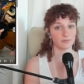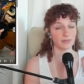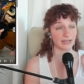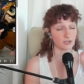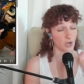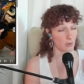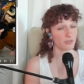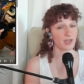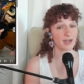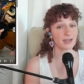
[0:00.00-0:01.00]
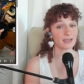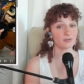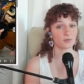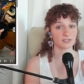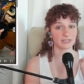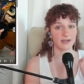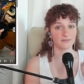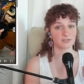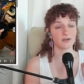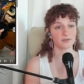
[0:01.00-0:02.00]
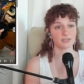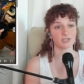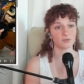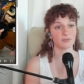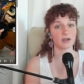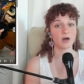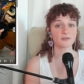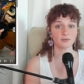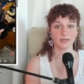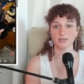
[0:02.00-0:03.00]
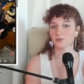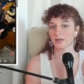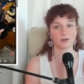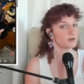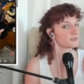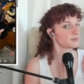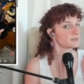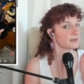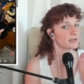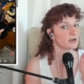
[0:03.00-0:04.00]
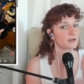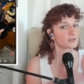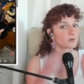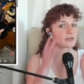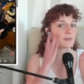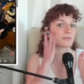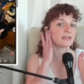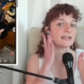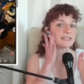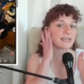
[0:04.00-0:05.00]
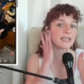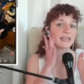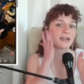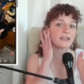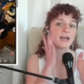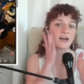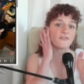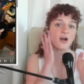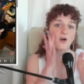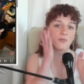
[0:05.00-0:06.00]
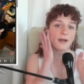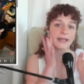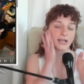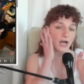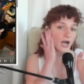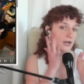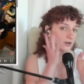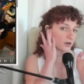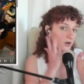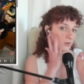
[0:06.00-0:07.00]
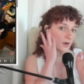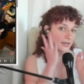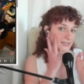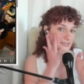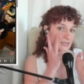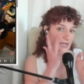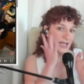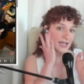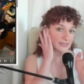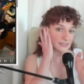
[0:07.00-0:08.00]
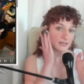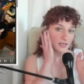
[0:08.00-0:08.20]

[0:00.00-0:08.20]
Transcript: like know that in order to have this conversation without also getting triggered. Also, is my contour not blended in enough? Oh my God, girl, what is that?